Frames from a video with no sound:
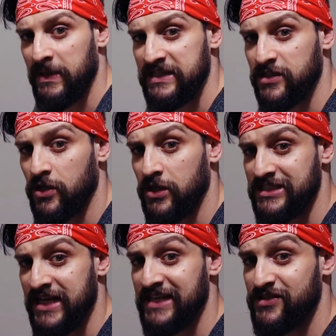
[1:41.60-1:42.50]
pizza, cookies,
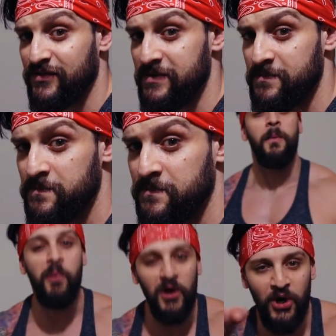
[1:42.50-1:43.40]
and ice cream.
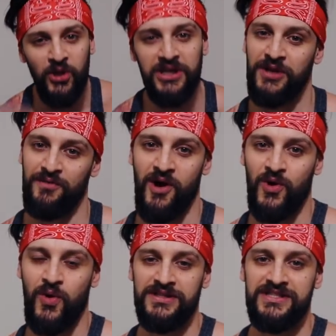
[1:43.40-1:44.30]
But all in the wrong
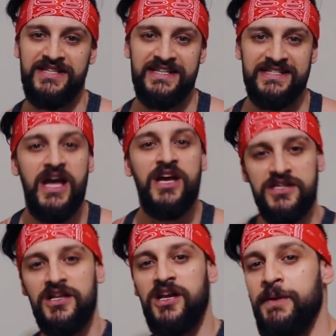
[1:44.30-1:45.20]
quantities.
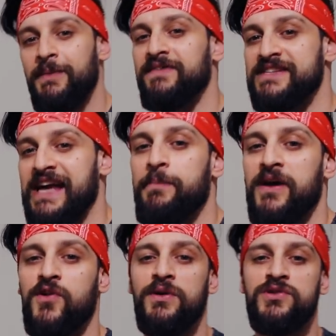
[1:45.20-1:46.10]
Because a lot of people have this habit
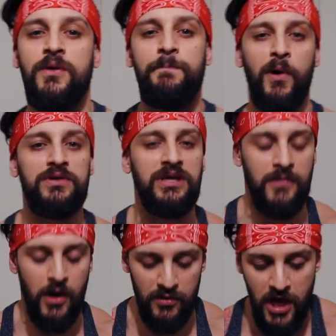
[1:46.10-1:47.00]
of going into a bulking
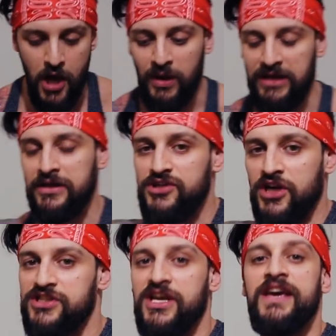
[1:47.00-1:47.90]
mode where they'll
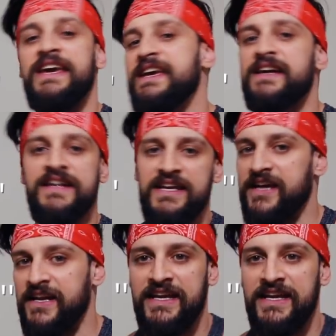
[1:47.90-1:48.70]
just eat and eat and